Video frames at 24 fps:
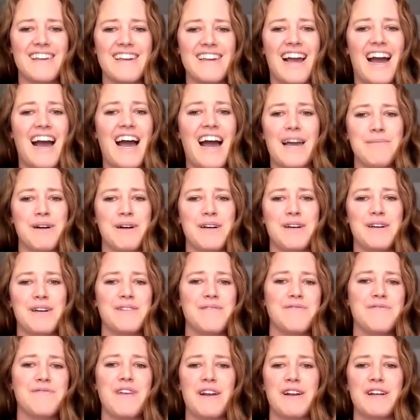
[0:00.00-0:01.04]
Like I'm
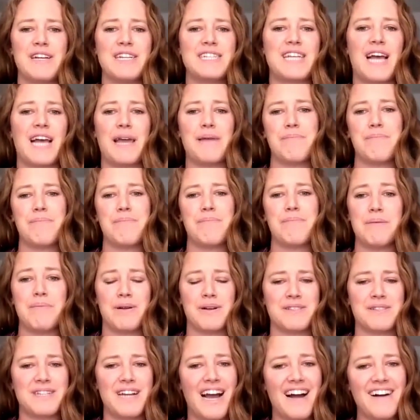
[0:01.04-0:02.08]
a very type B
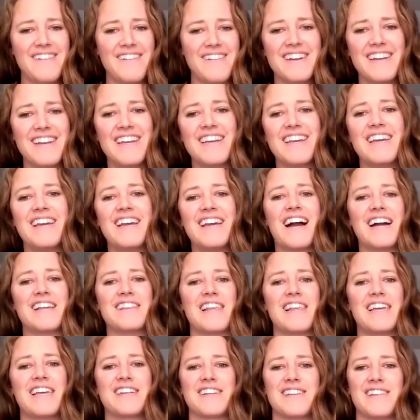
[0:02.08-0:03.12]
personality. I
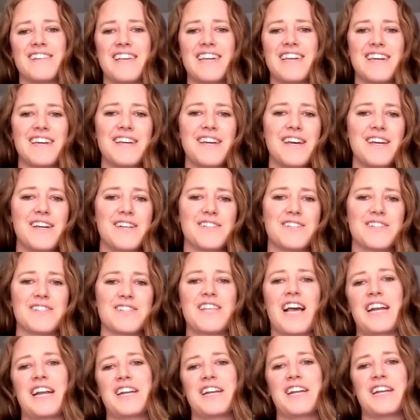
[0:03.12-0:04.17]
like to like just
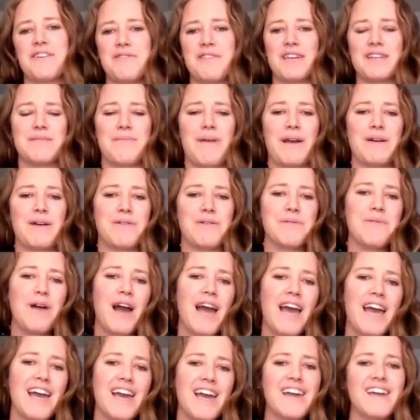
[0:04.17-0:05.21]
kind of do things my own
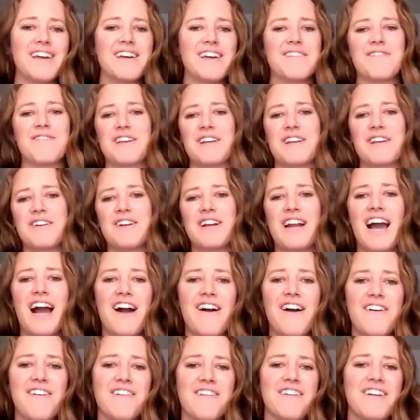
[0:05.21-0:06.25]
way and figure it
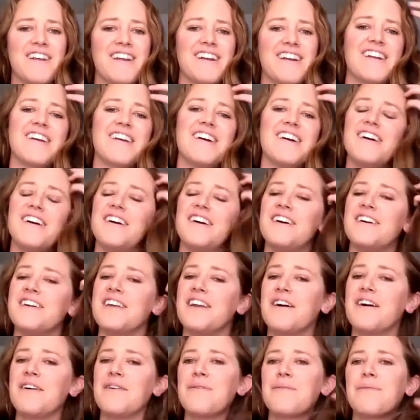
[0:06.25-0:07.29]
out. And you
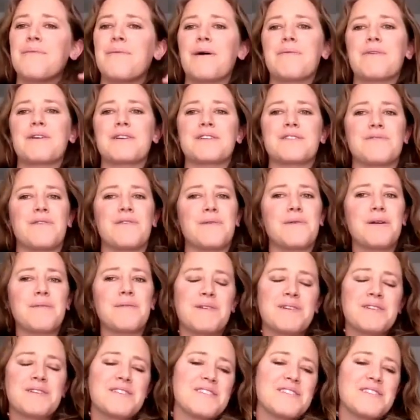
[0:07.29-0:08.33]
know what works for one
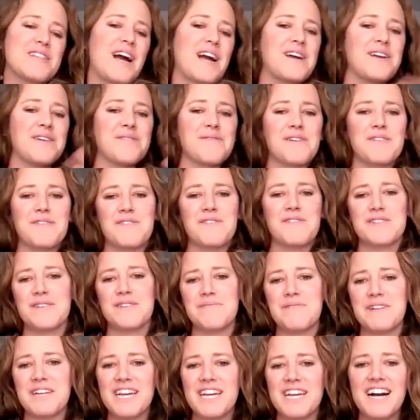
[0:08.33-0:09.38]
person's not going to work for
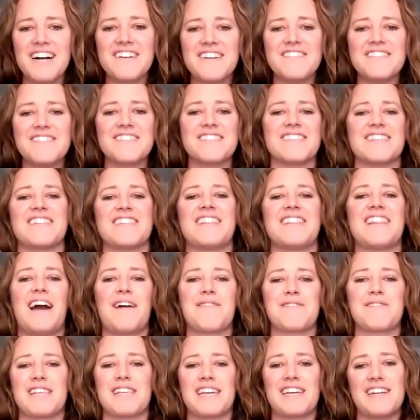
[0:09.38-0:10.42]
somebody else. And that
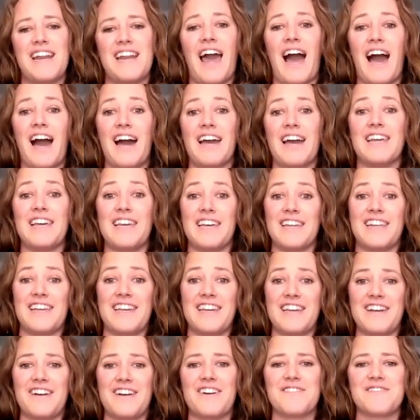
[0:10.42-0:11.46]
was like not it
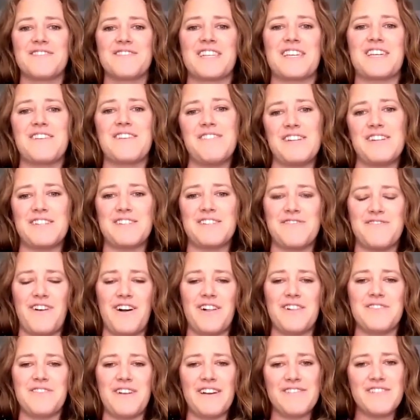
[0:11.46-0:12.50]
here. It was like you need to
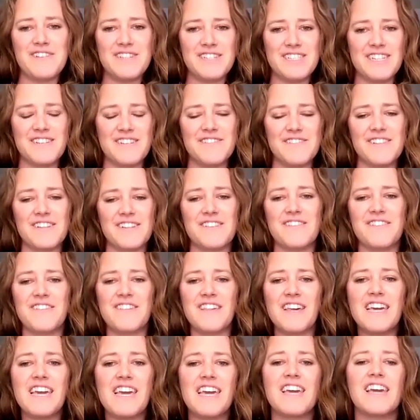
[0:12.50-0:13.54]
follow every single little
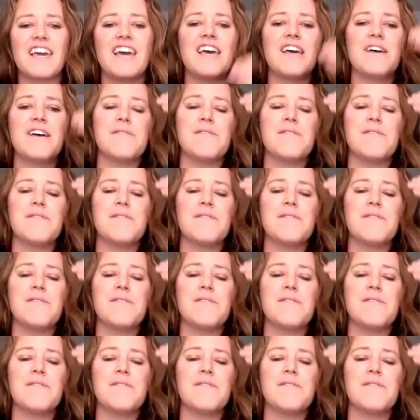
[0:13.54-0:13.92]
thing.